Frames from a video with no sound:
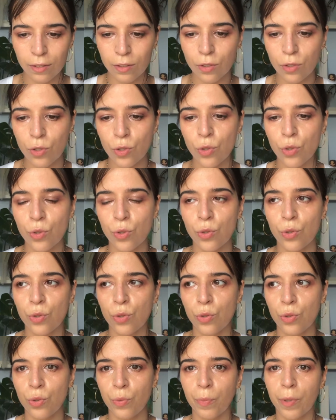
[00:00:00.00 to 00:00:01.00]

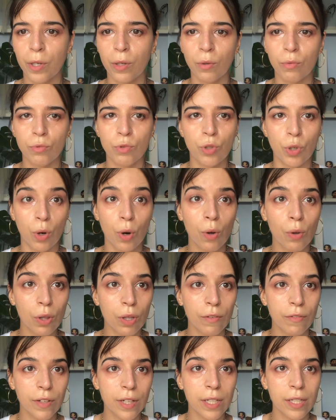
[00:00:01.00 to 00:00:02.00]
super control
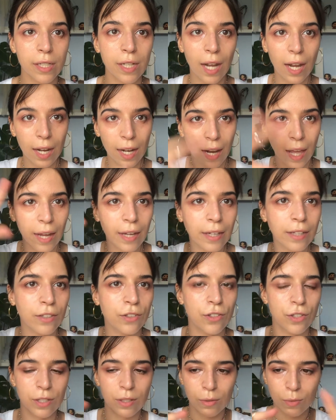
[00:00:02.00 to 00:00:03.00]
of it. I like
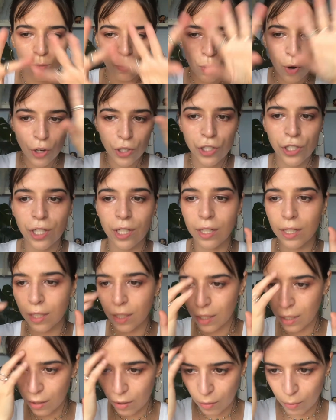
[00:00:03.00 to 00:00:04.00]
just washing
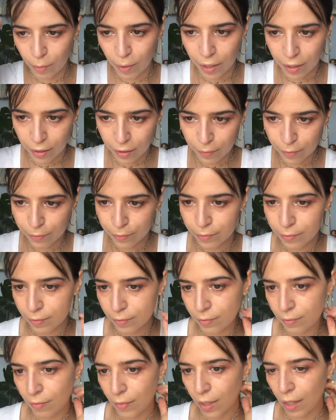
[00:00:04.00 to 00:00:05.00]
it on my
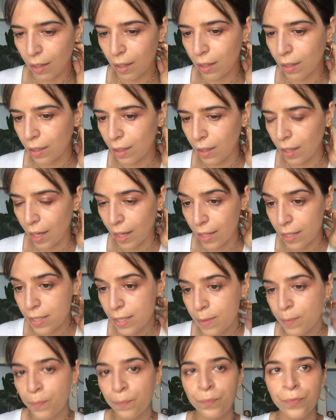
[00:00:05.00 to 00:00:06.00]

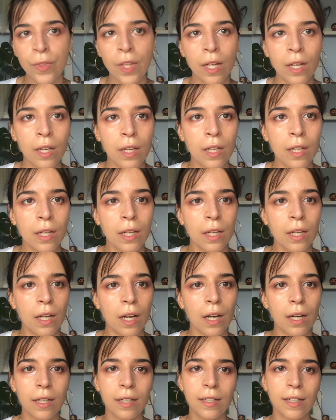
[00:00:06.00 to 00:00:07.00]
eyes.
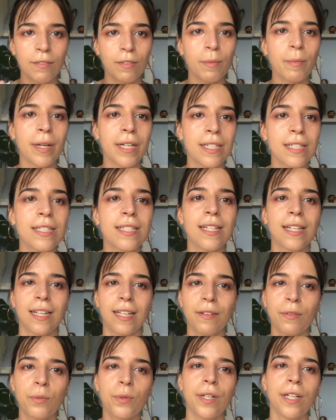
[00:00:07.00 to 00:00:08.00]
Never mind, this is
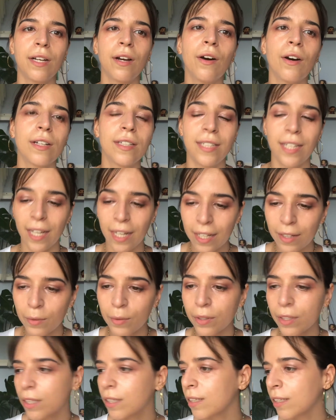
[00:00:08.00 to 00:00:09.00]
like a really hot day.
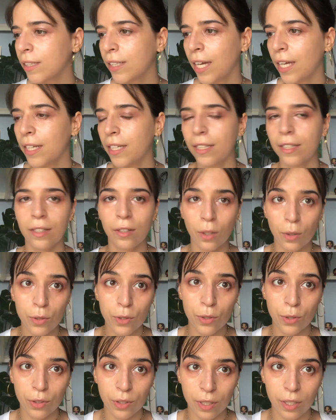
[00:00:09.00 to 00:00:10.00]
We're getting close
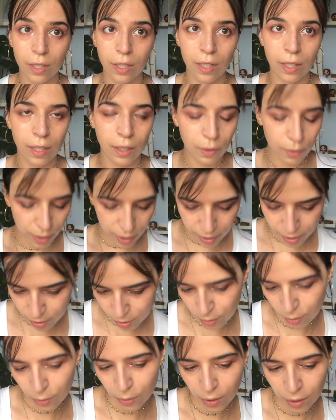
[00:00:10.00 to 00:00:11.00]
to 30 degrees,
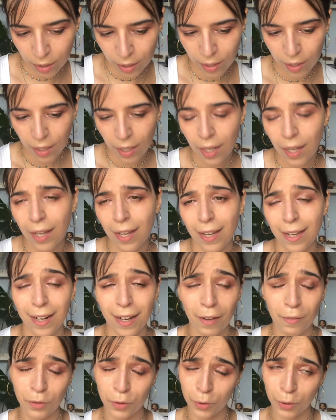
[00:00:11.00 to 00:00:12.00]
so and I
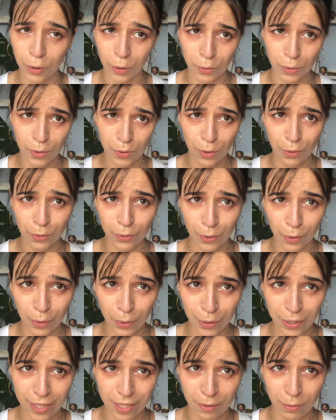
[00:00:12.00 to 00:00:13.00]
have to close all
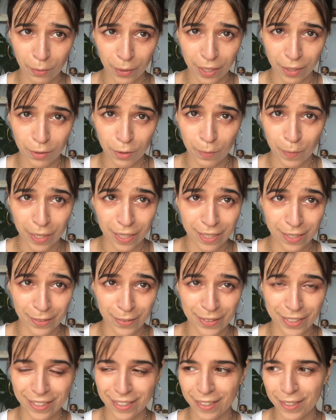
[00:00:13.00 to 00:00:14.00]
doors and windows because
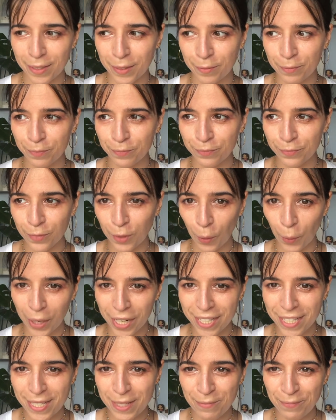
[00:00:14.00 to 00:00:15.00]
of the
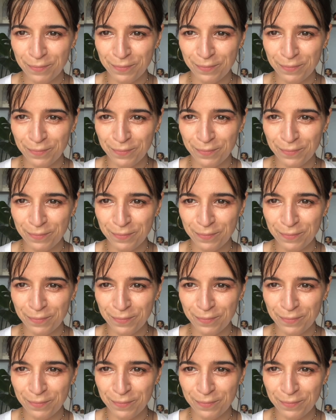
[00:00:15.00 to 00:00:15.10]
noise.